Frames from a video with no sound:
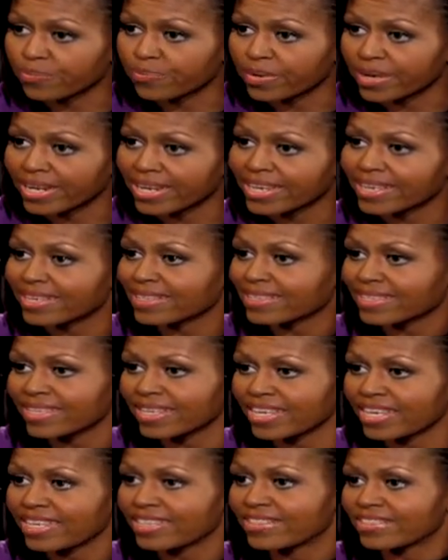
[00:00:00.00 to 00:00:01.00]
but he
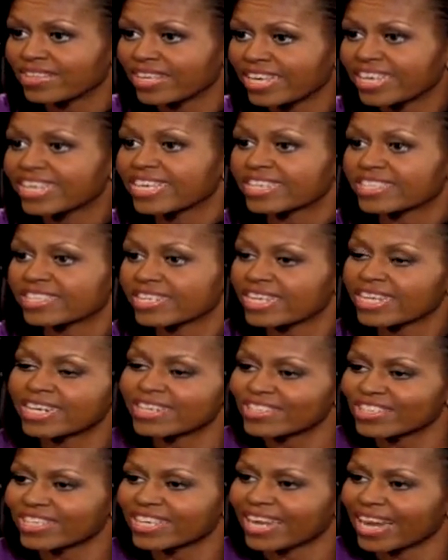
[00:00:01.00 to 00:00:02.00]

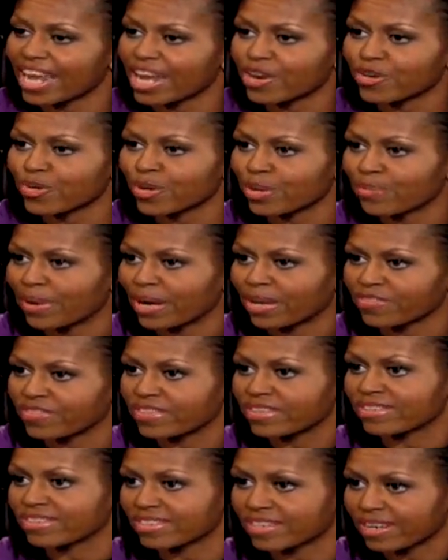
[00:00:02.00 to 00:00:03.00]
doesn't get angry about
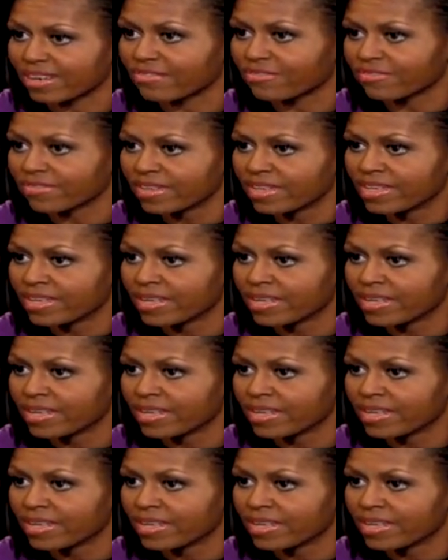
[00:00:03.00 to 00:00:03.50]
this stuff.